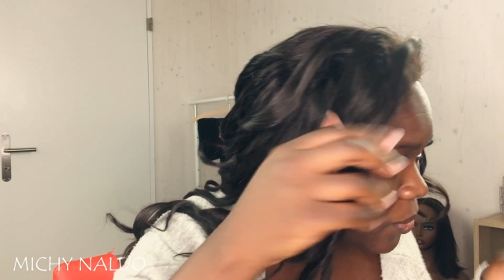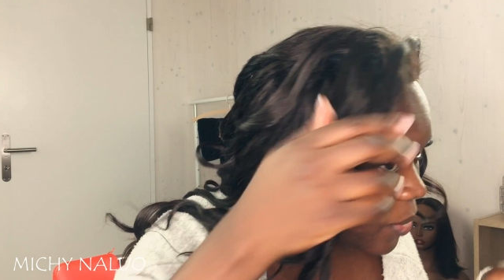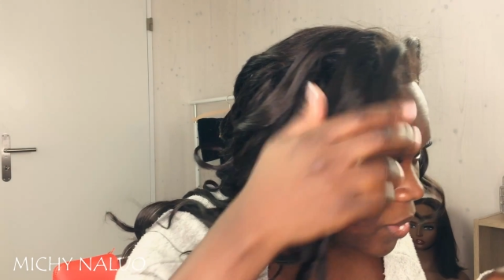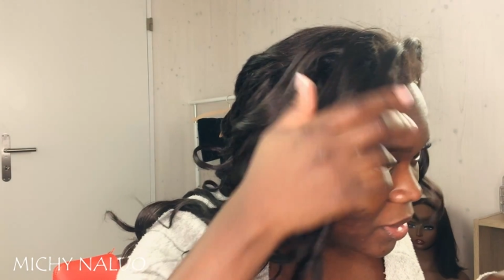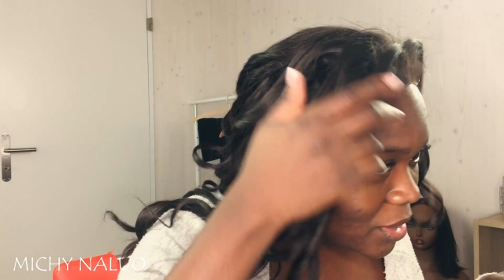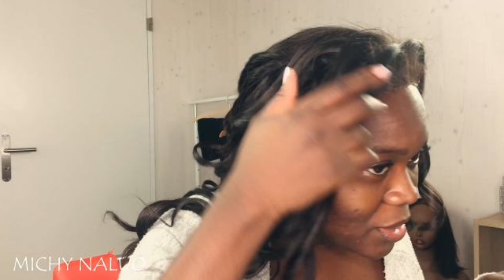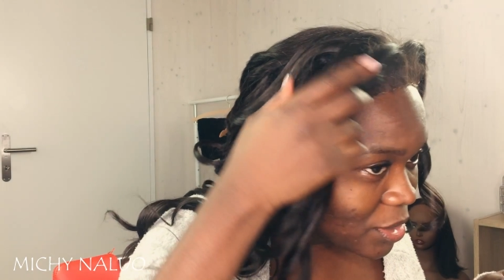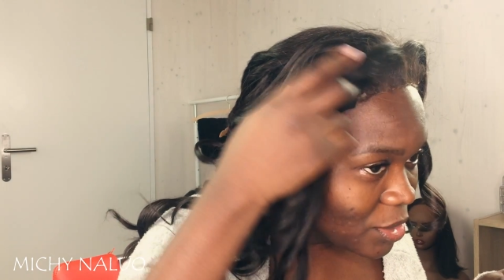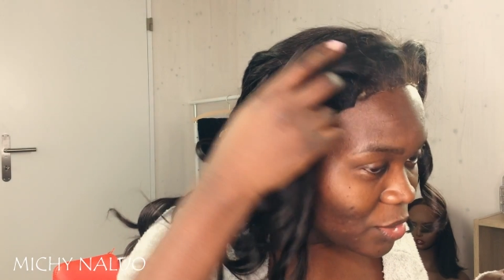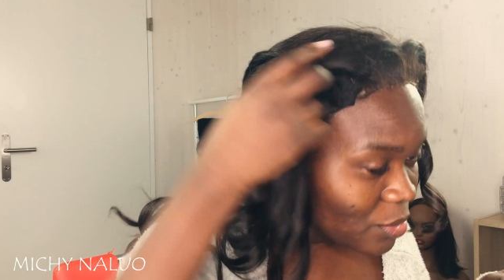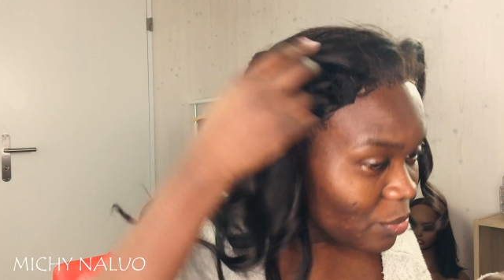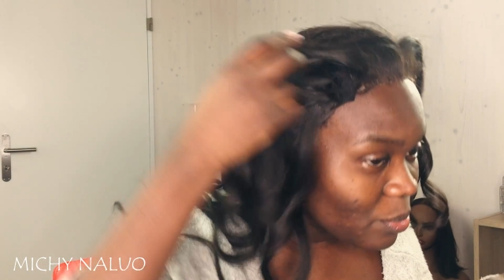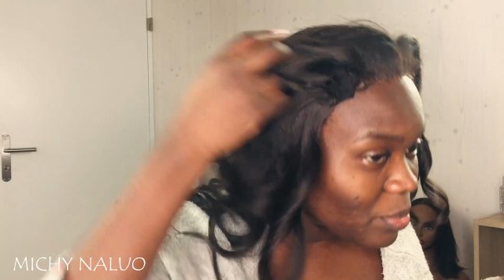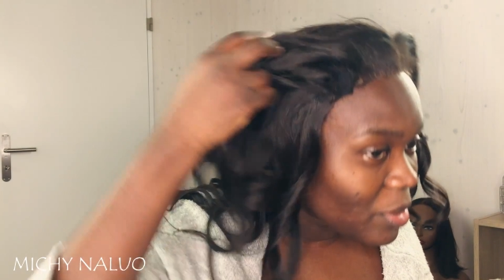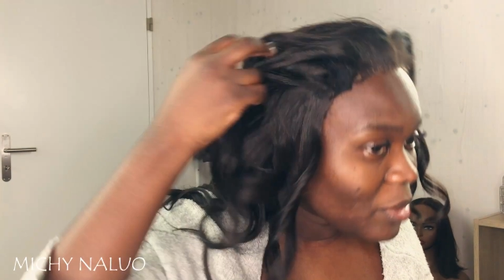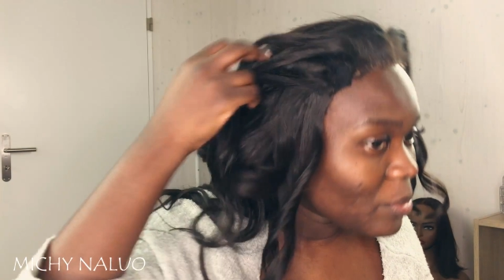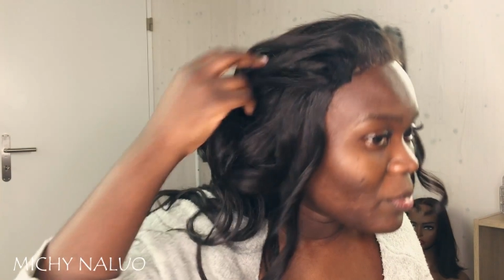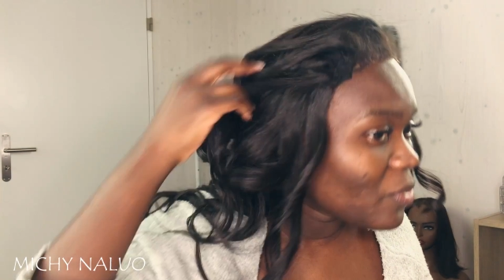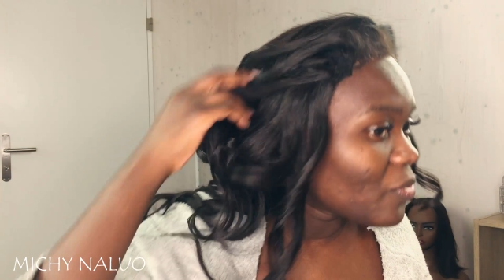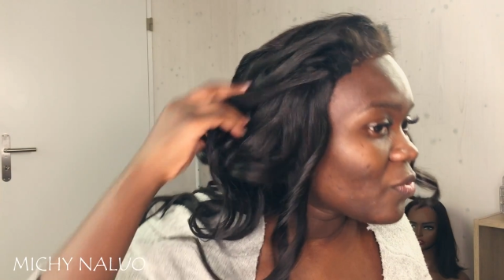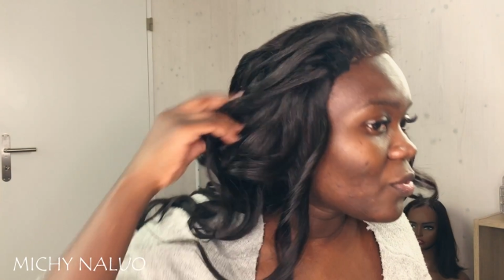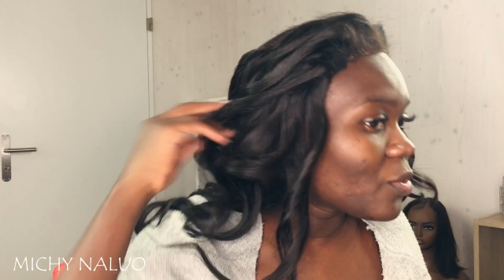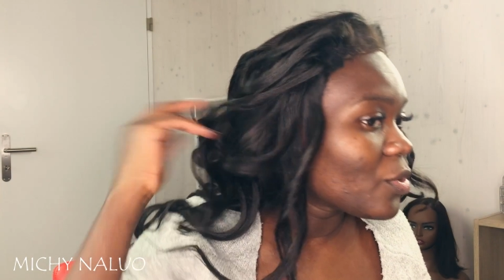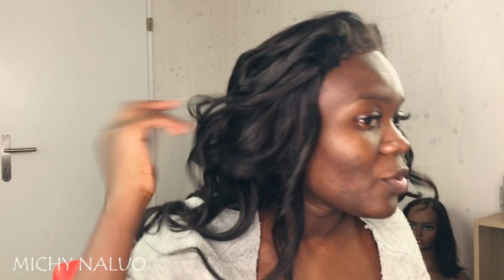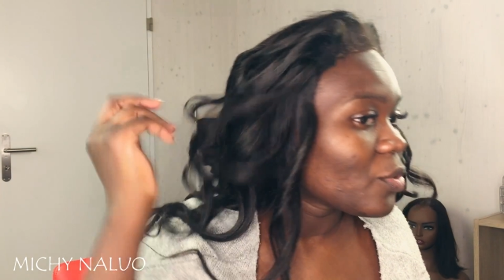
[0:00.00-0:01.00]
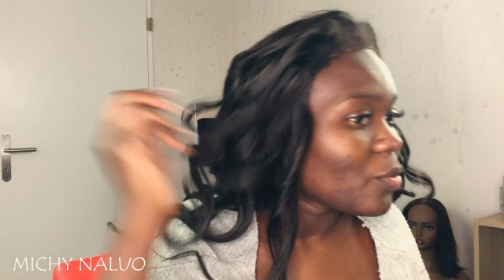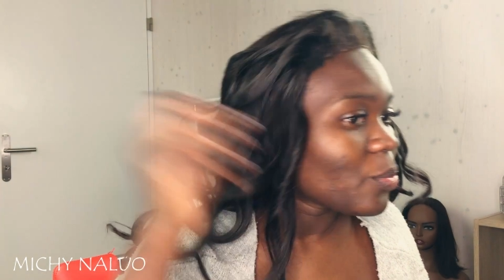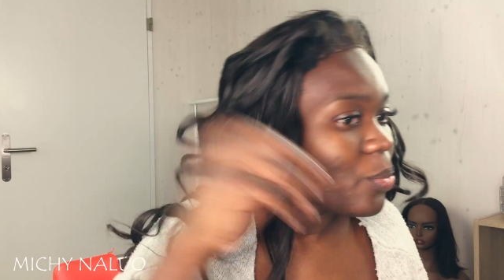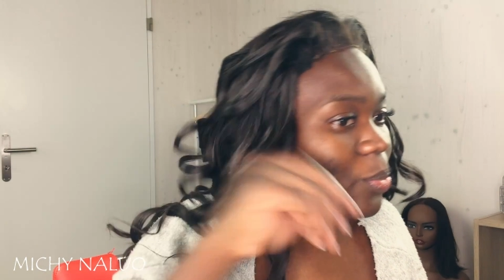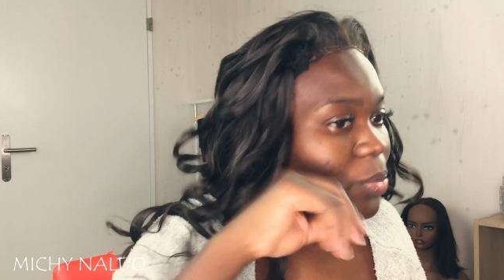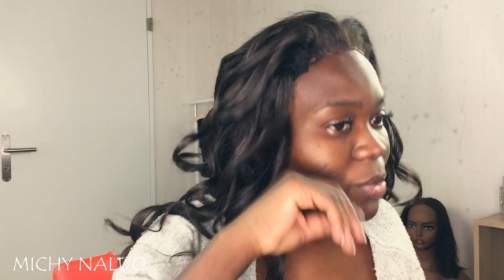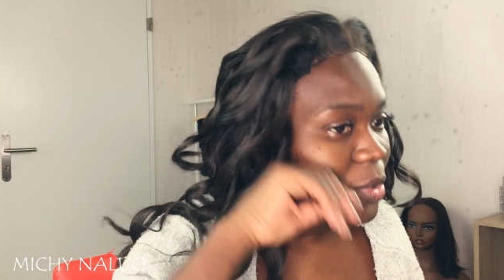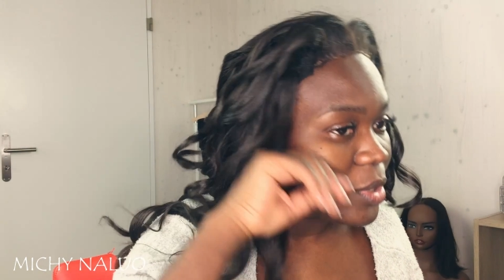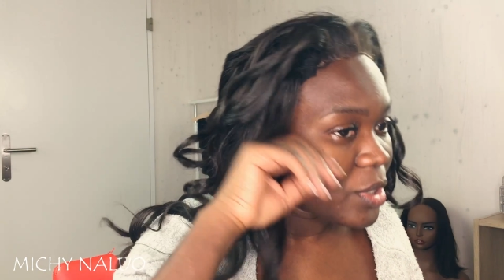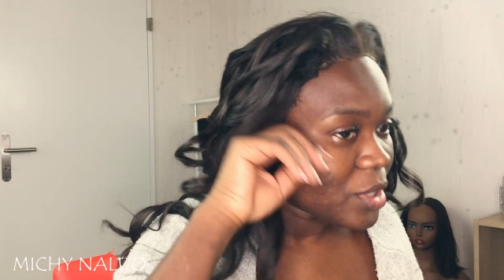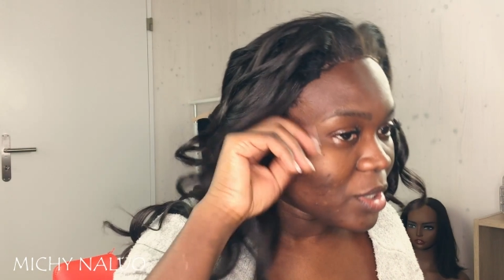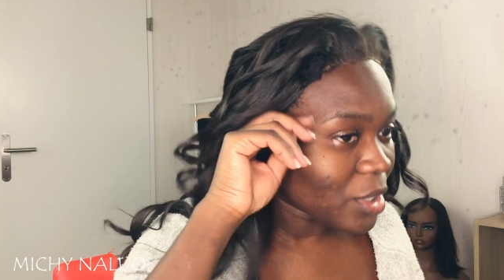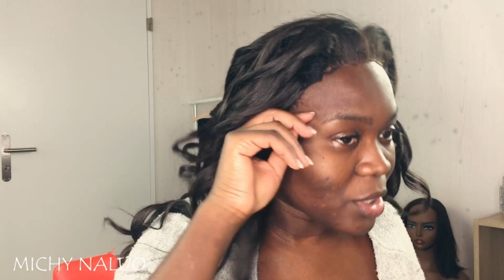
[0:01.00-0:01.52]
it to be before you put
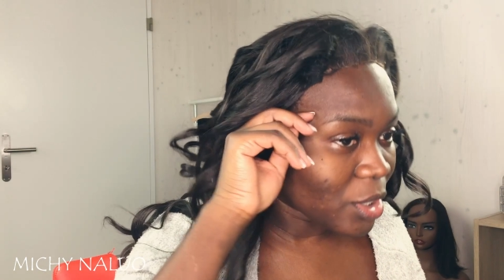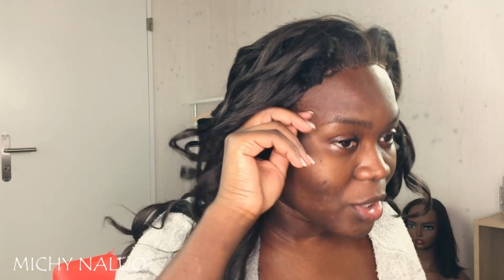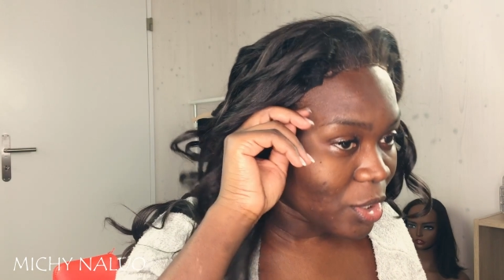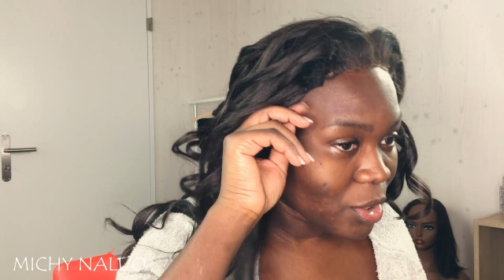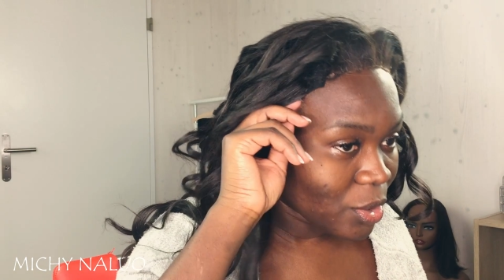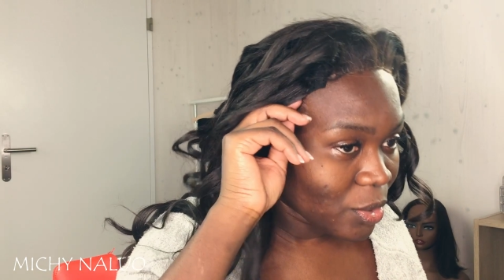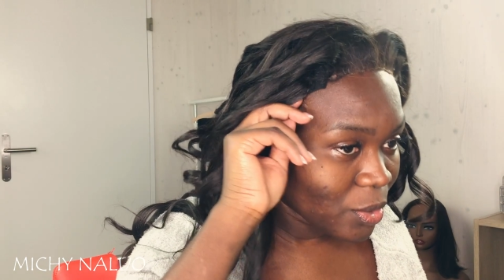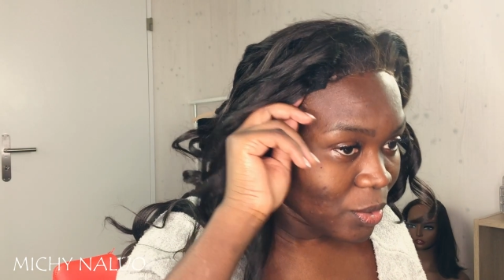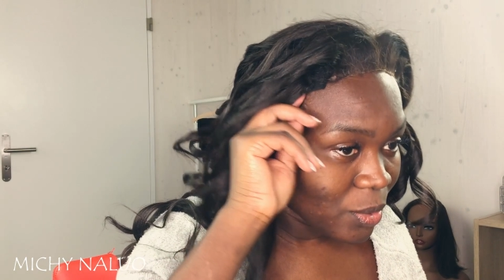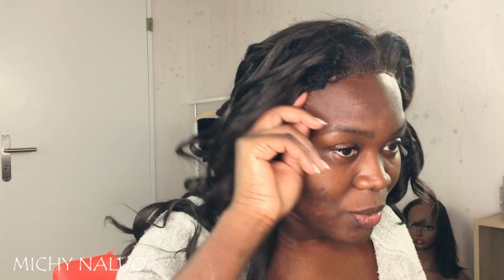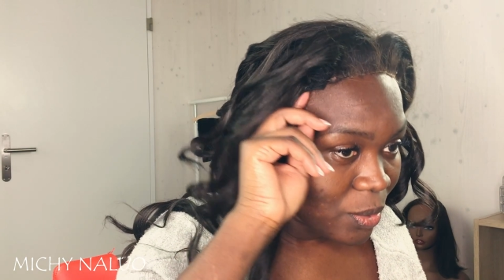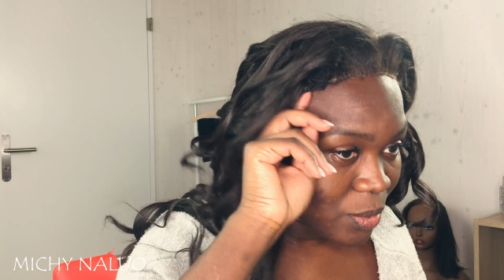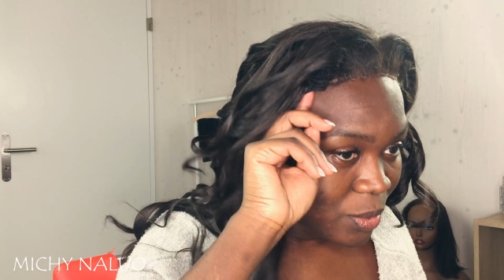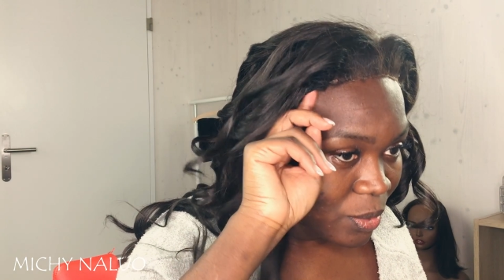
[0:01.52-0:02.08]
the glue,